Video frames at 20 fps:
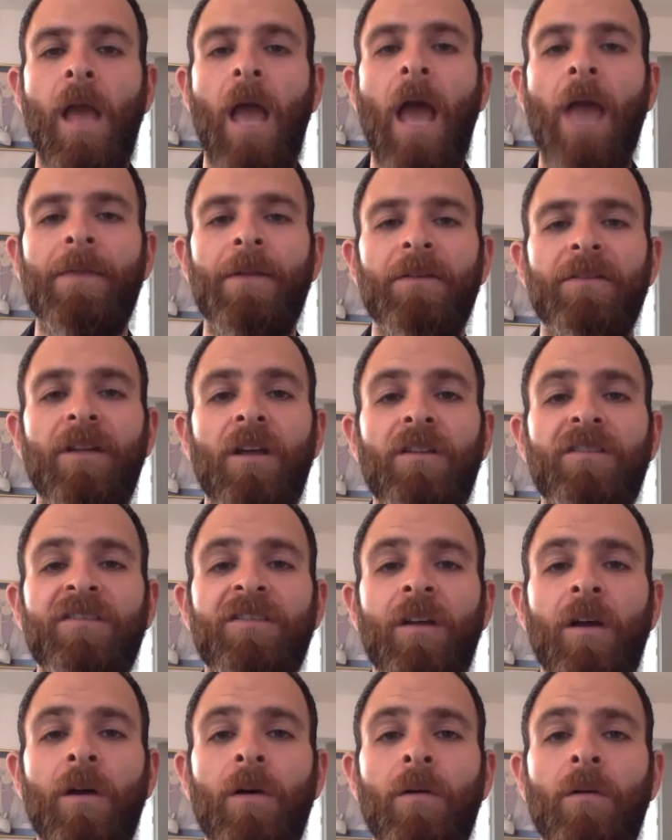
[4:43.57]
And there's
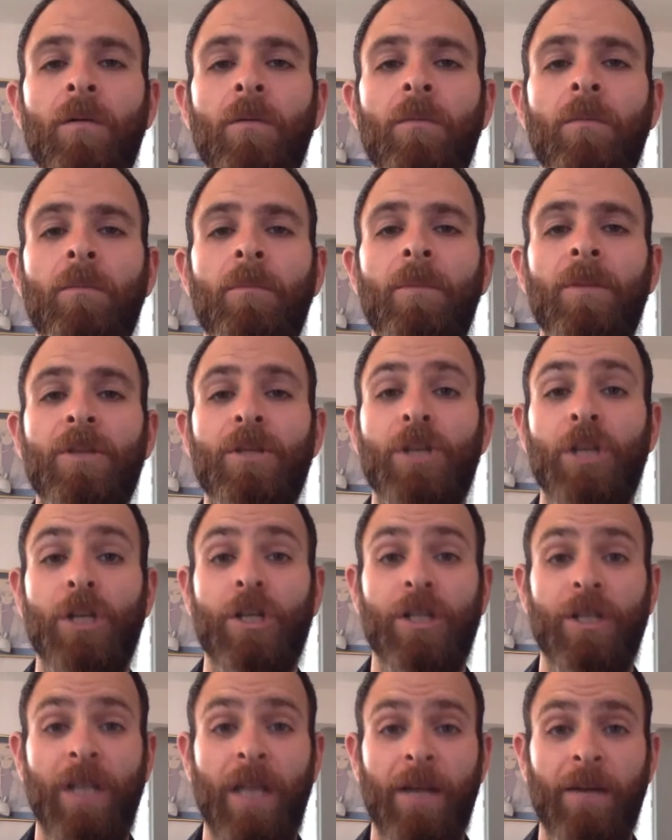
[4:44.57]
also
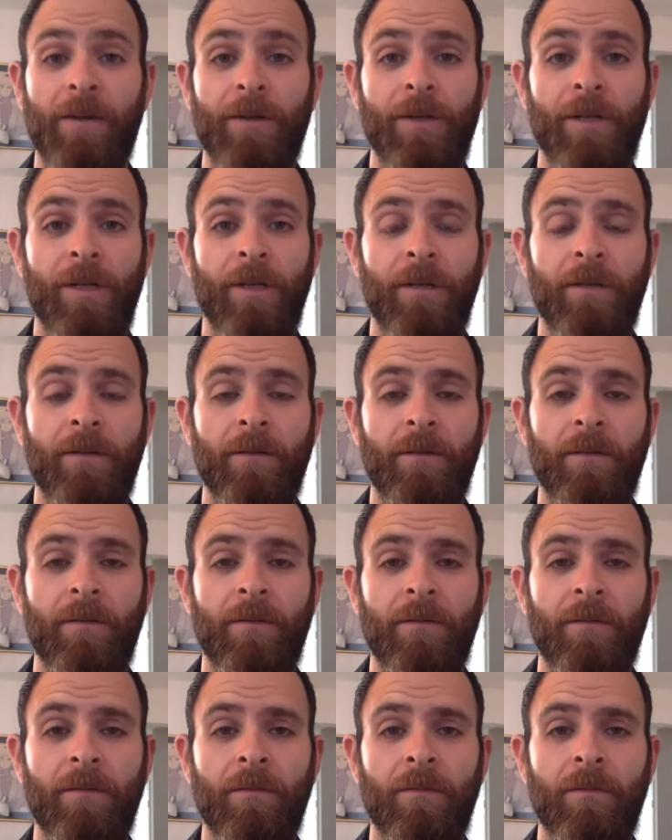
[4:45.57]
magician energy.
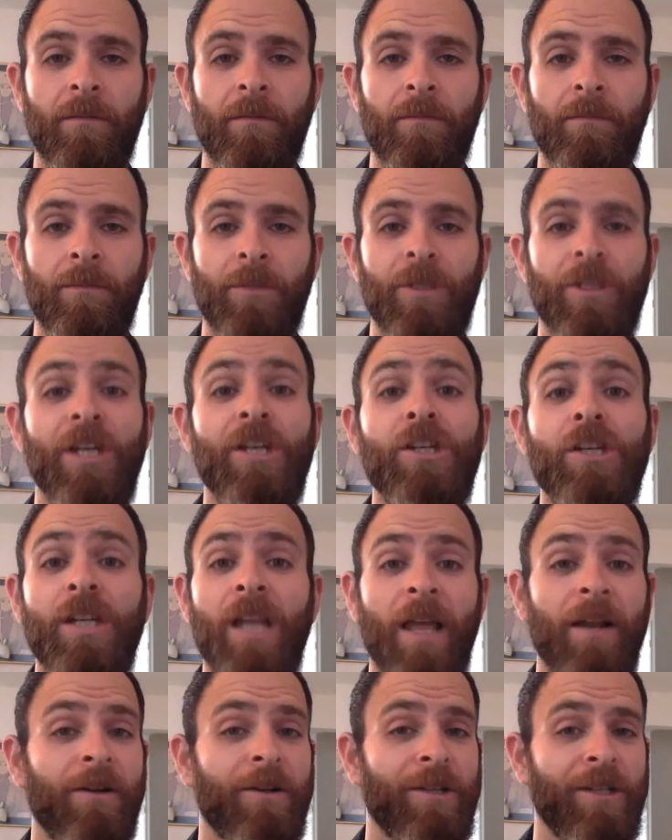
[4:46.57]
Magician
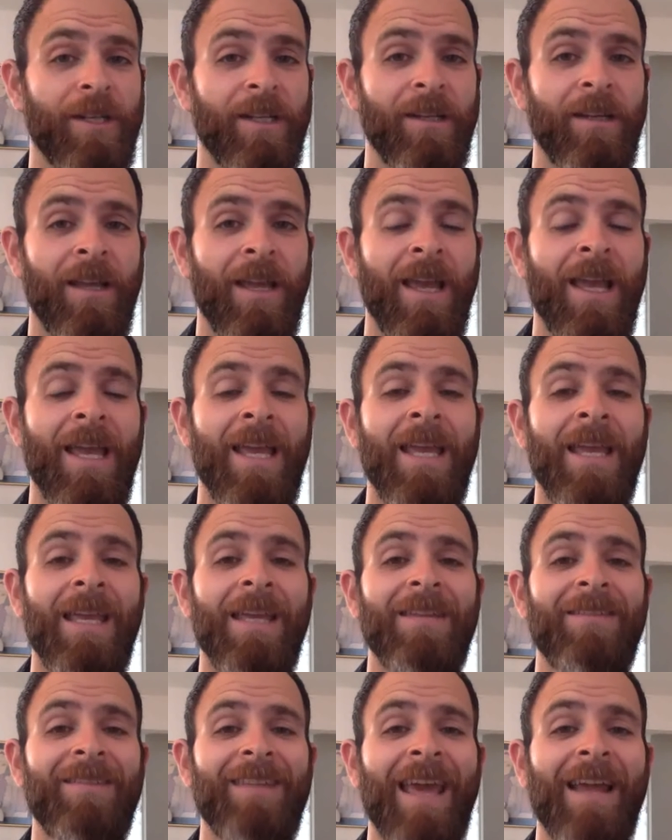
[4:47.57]
energy
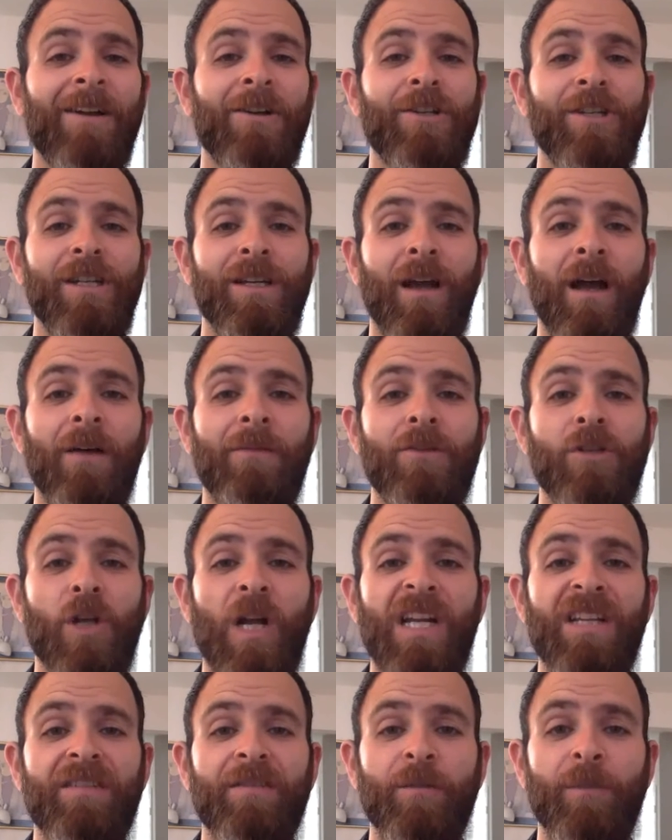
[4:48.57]
is the energy of
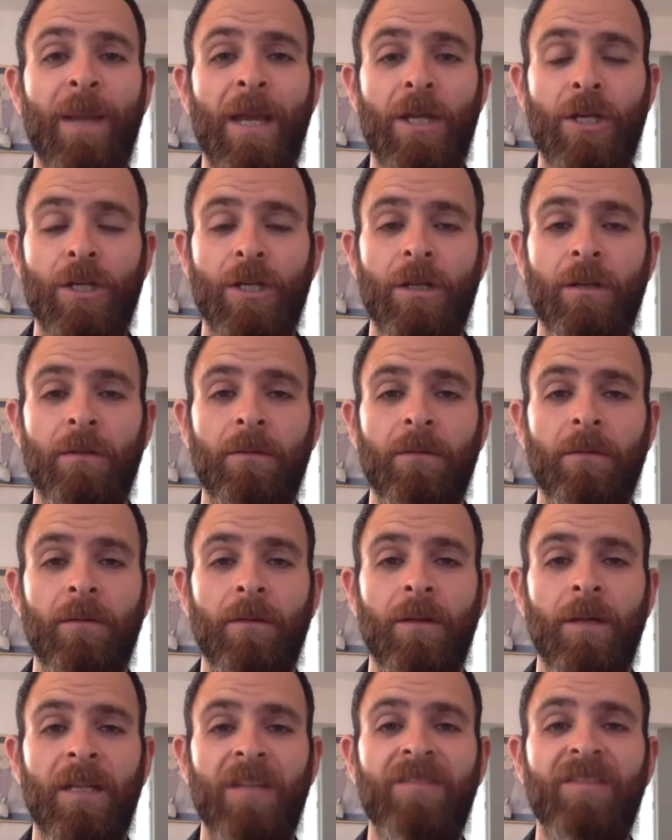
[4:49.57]
transformation.
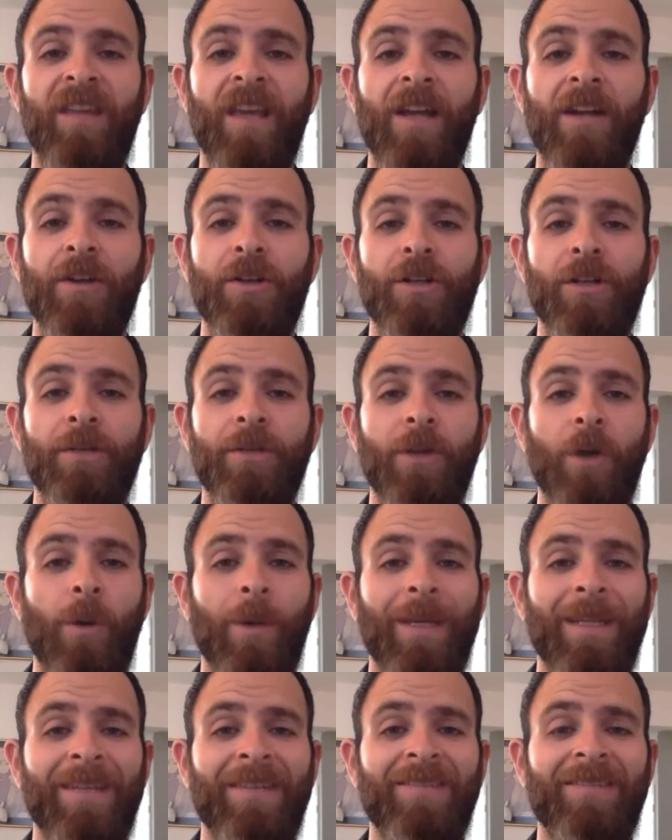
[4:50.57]
It's the energy of
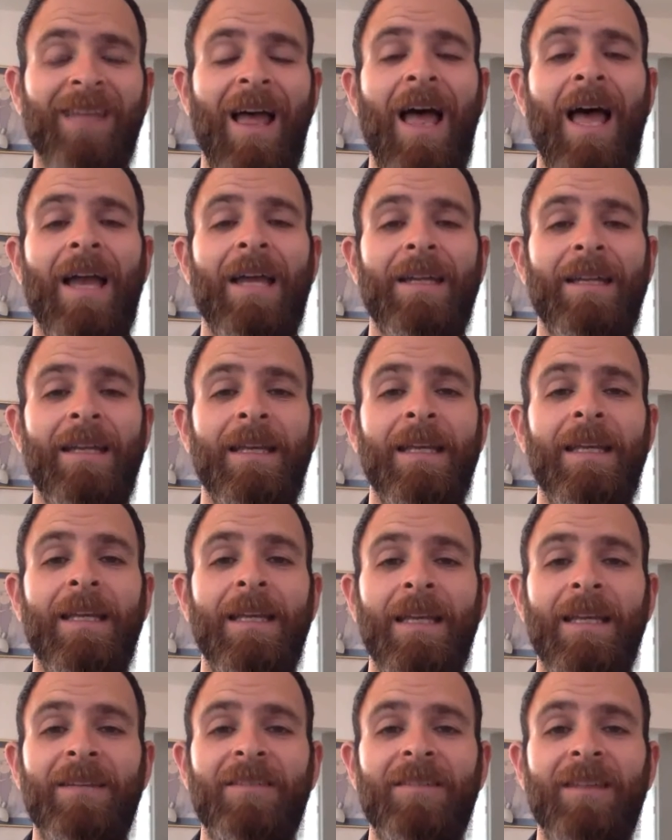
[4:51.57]
going inside
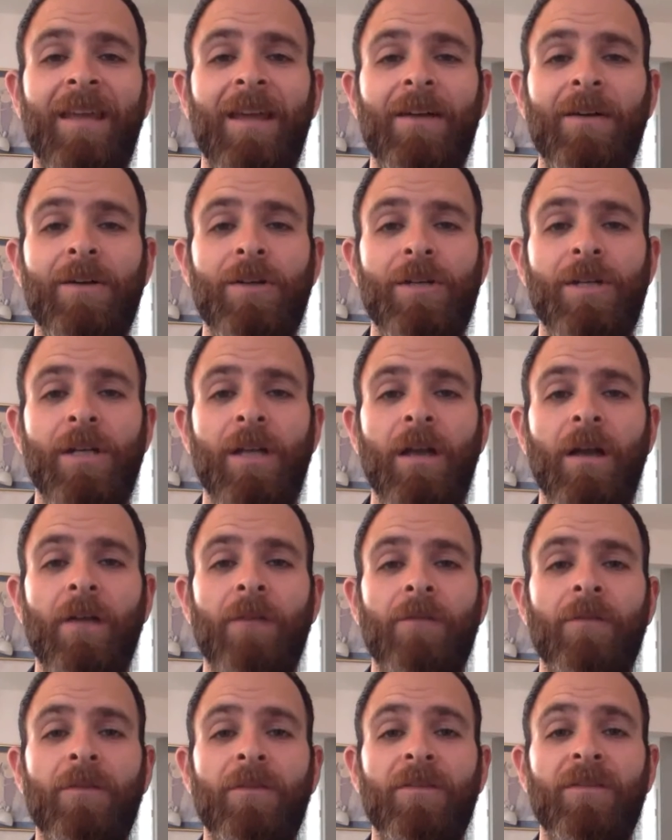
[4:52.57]
it's the energy
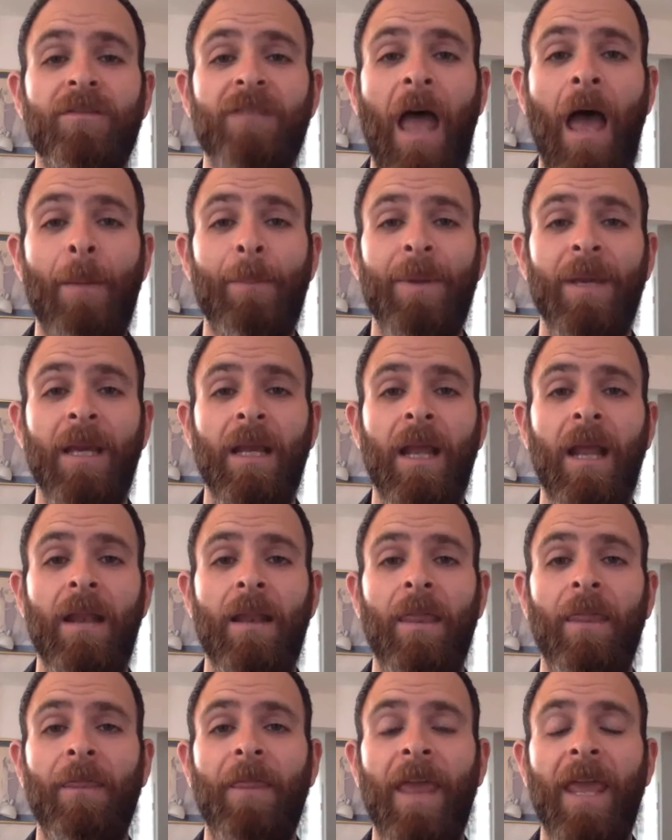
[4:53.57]
of stopping
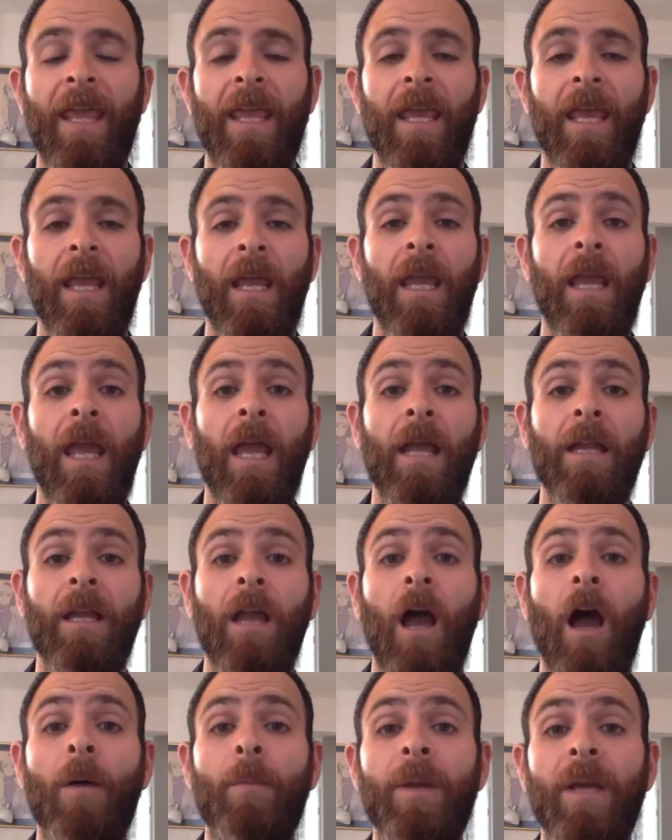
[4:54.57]
and thinking and
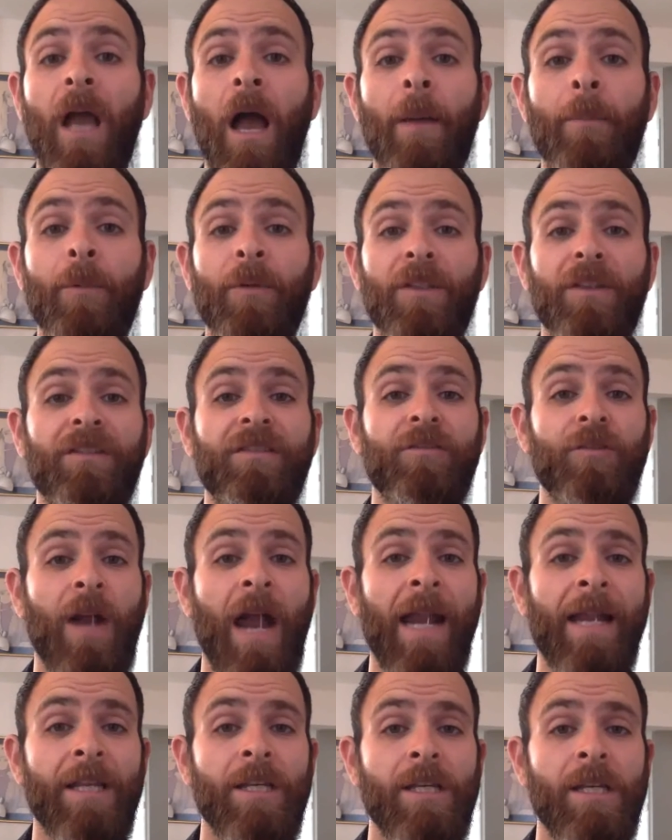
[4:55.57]
coming up with a
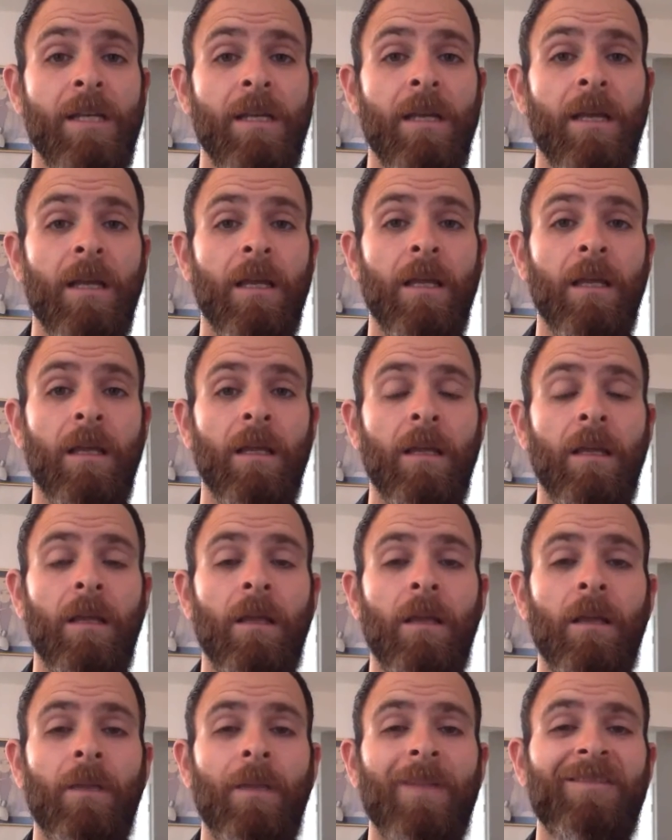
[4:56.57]
strategy
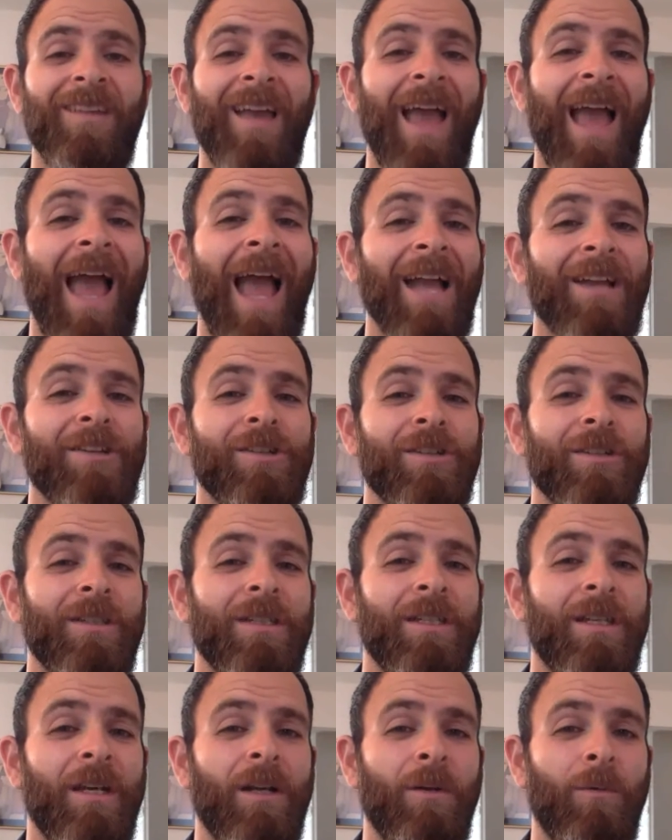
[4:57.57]
that's
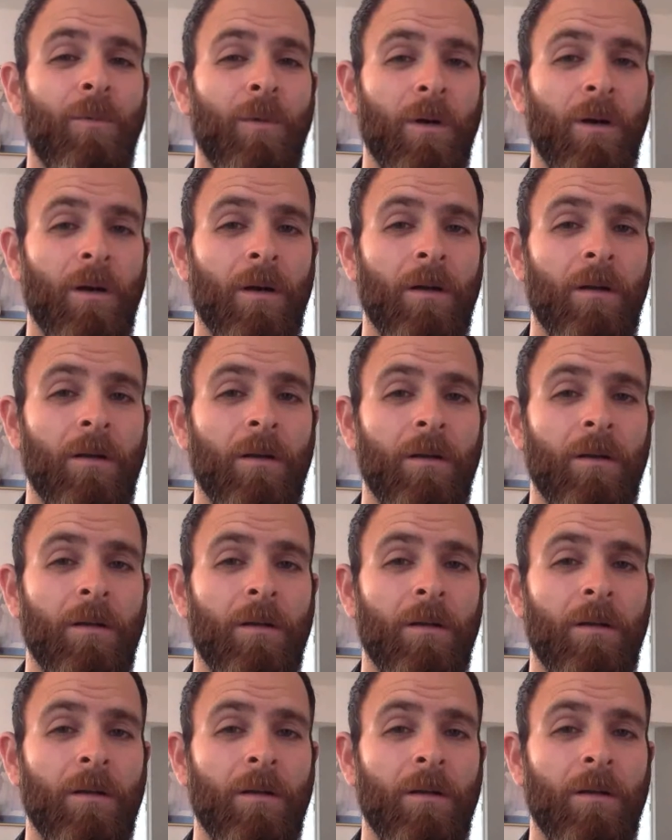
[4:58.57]
actually going to work.